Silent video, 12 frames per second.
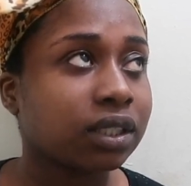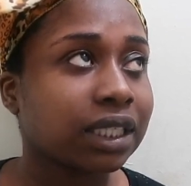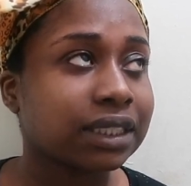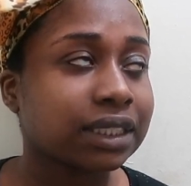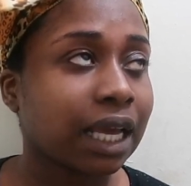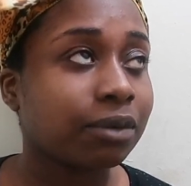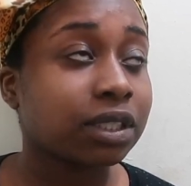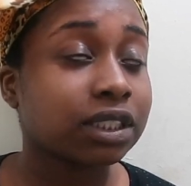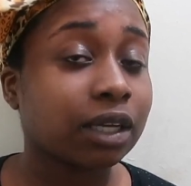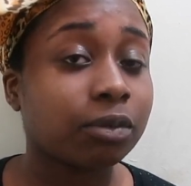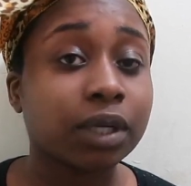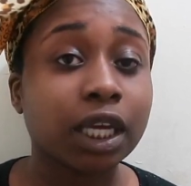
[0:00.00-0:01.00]
this time.
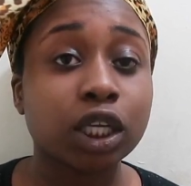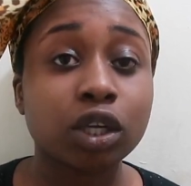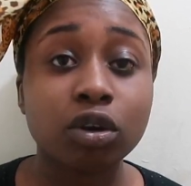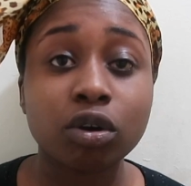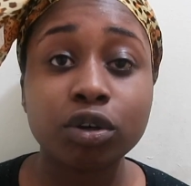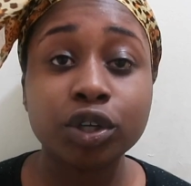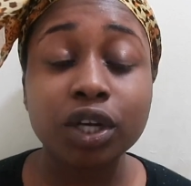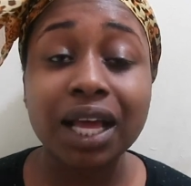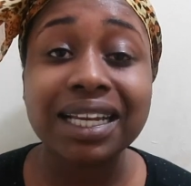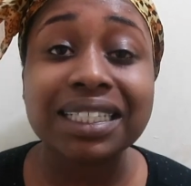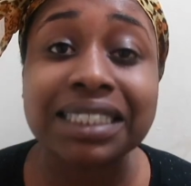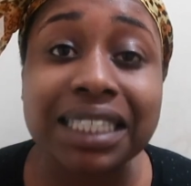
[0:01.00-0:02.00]
I'm like, yo, you're
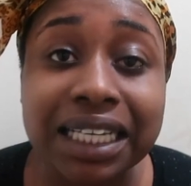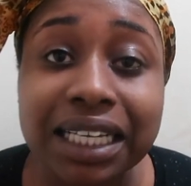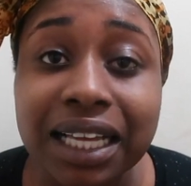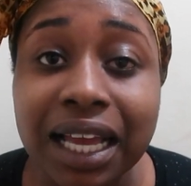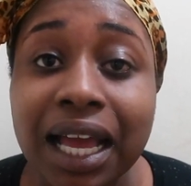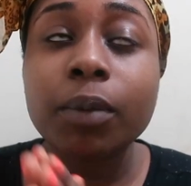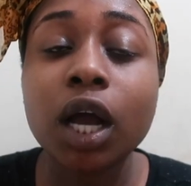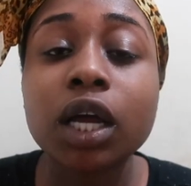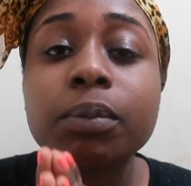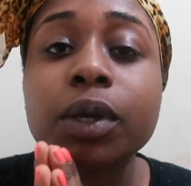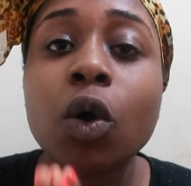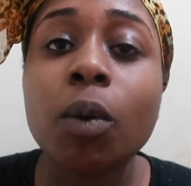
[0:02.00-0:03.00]
not listening. I'm not
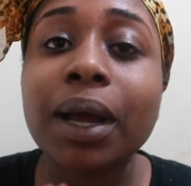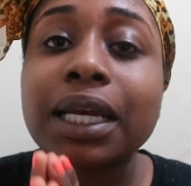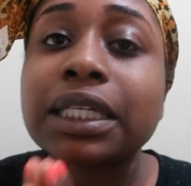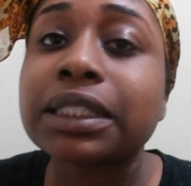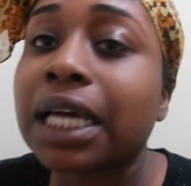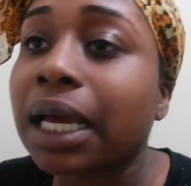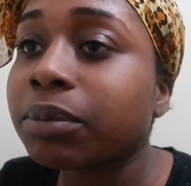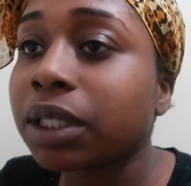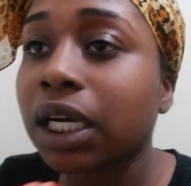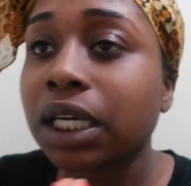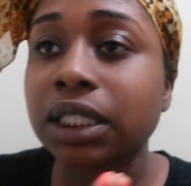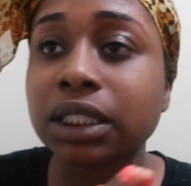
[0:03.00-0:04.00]
gonna be home at this time
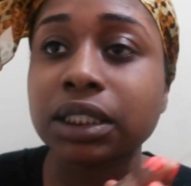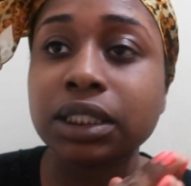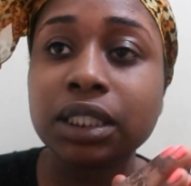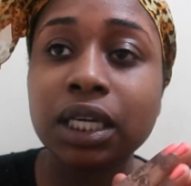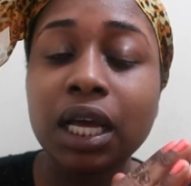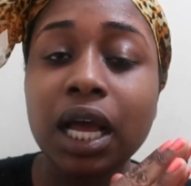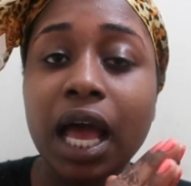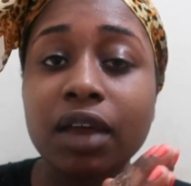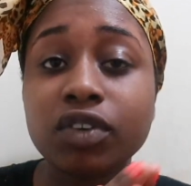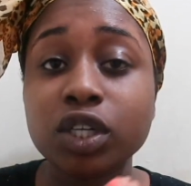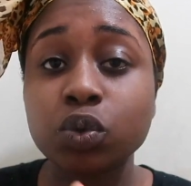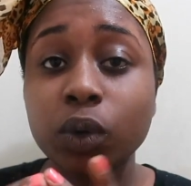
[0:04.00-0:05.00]
because I
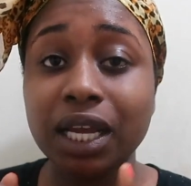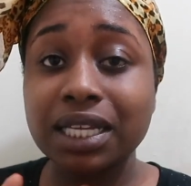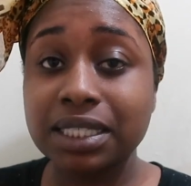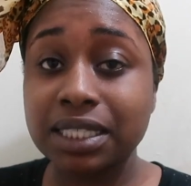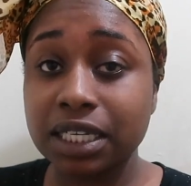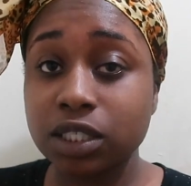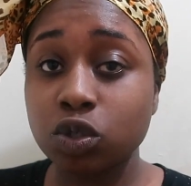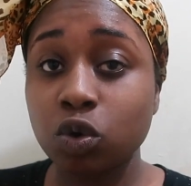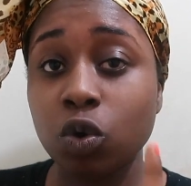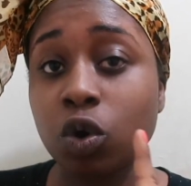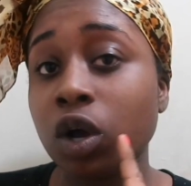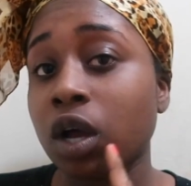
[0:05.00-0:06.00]
finish work at 6.
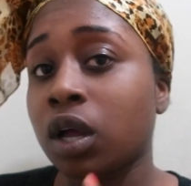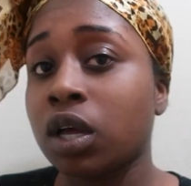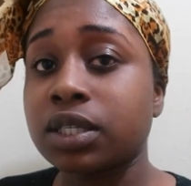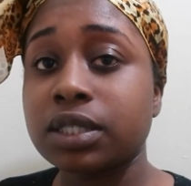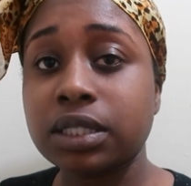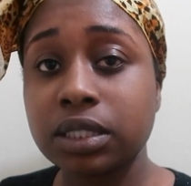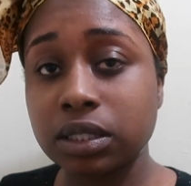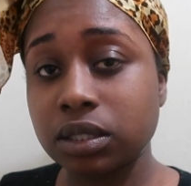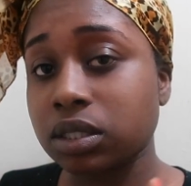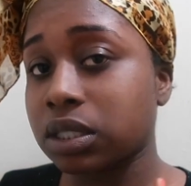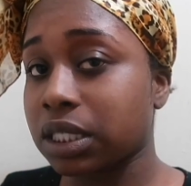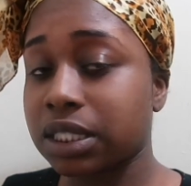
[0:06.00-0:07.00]
So
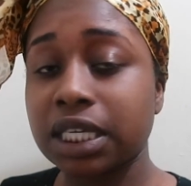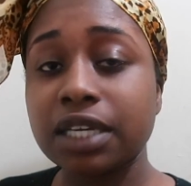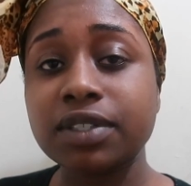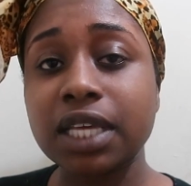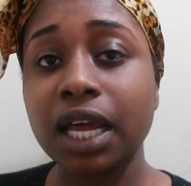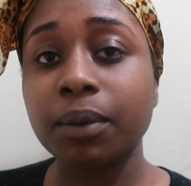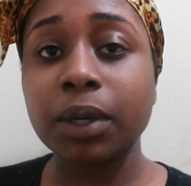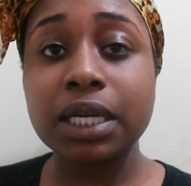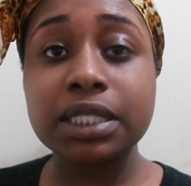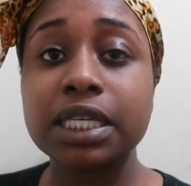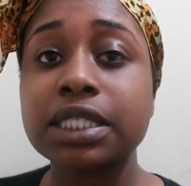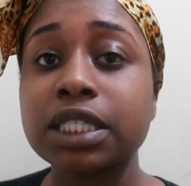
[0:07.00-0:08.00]
the safe side, I'm
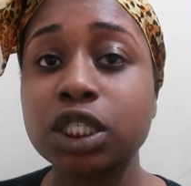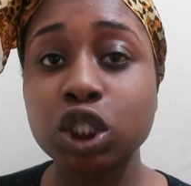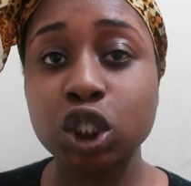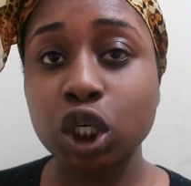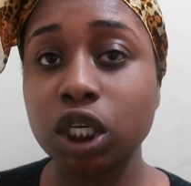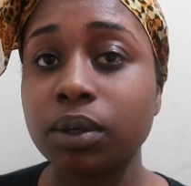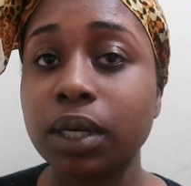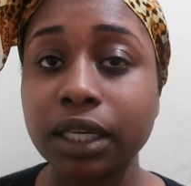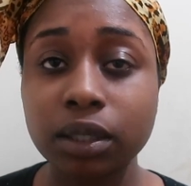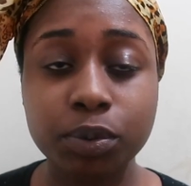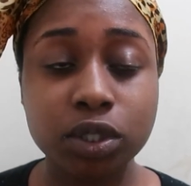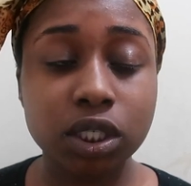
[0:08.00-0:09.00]
gonna say 6:30.
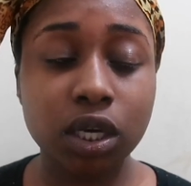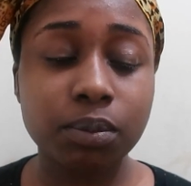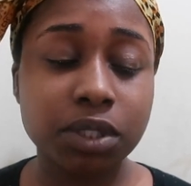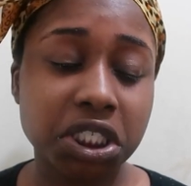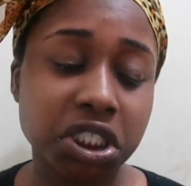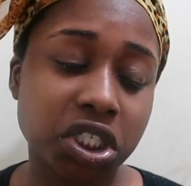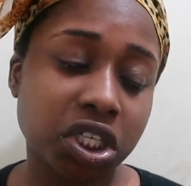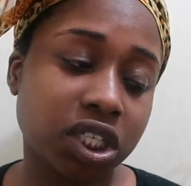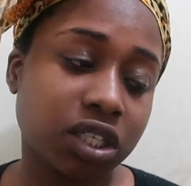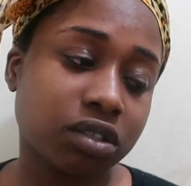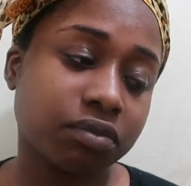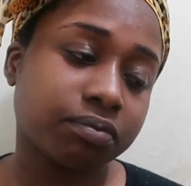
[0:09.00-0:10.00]
Let the person come at
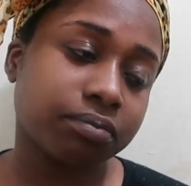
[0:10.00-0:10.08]
6:30.